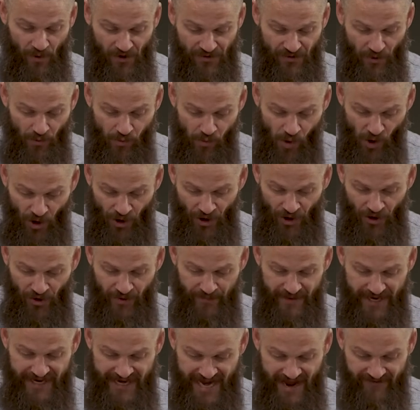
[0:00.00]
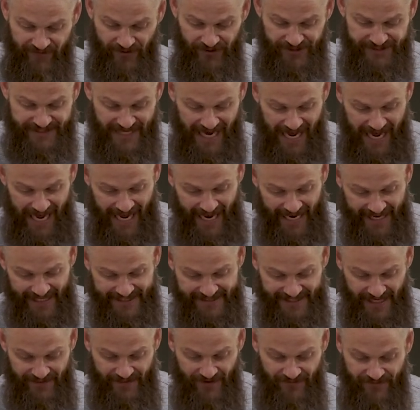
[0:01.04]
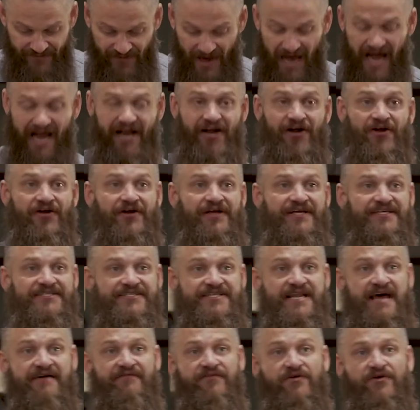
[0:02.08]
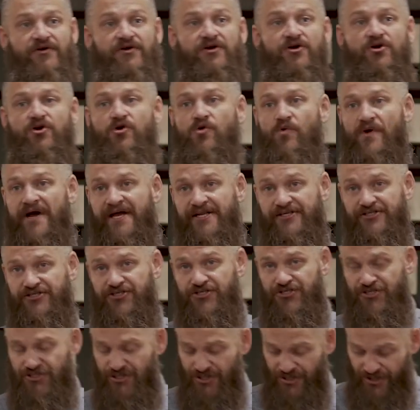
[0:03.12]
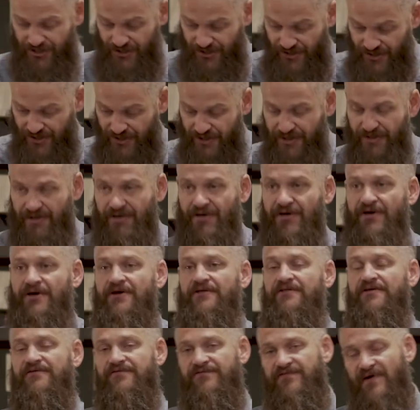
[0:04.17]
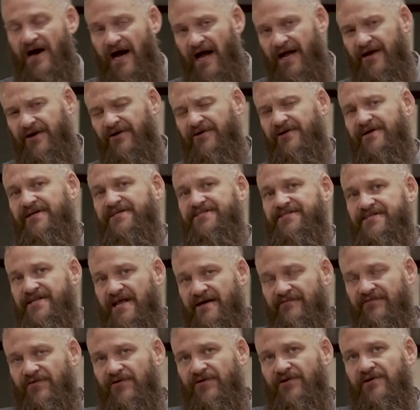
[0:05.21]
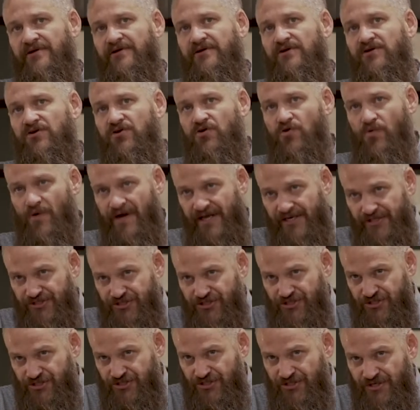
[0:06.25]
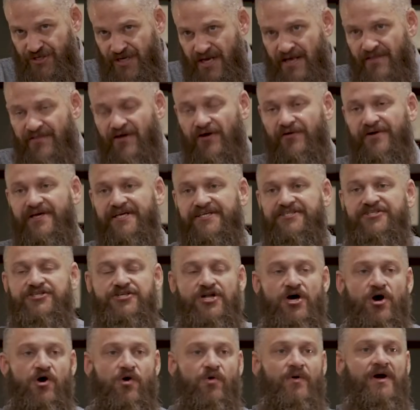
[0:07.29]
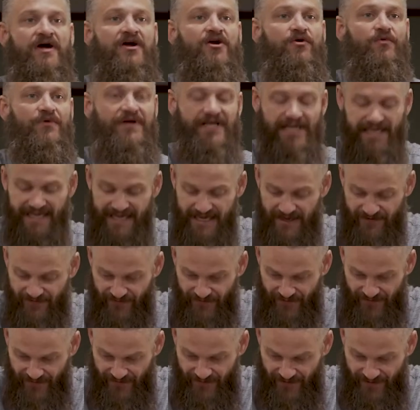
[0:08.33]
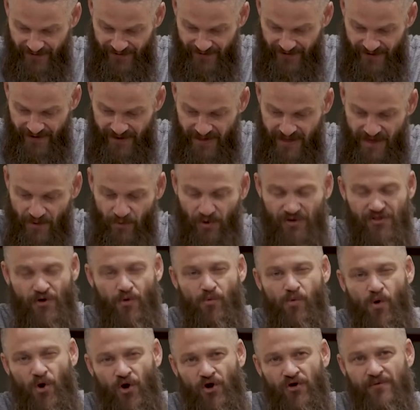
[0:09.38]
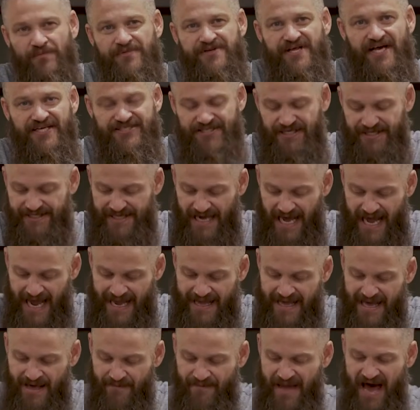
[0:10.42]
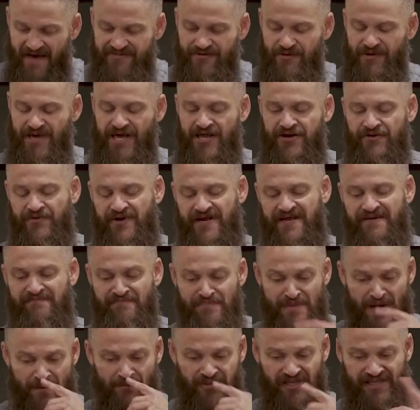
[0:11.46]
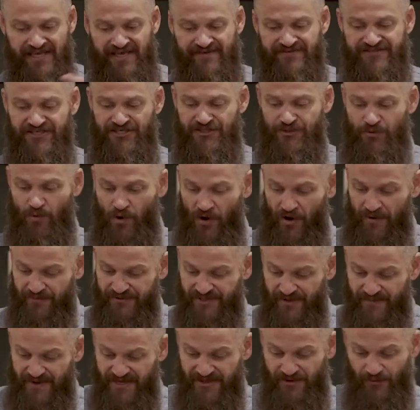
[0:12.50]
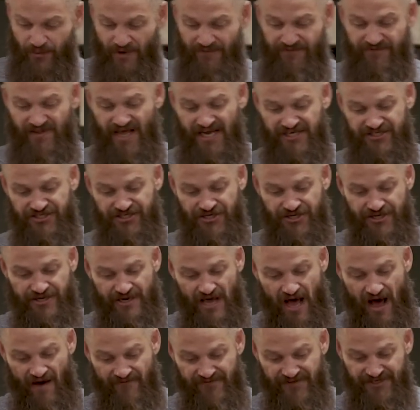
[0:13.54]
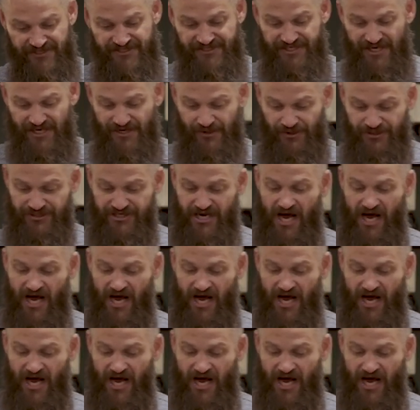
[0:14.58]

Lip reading: where the worm never dies and the fire is never quenched. The fire is never quenched. There is no relief. Where the worm doesn't die. Matthew Henry believes this worm to be the reflection of the sinner's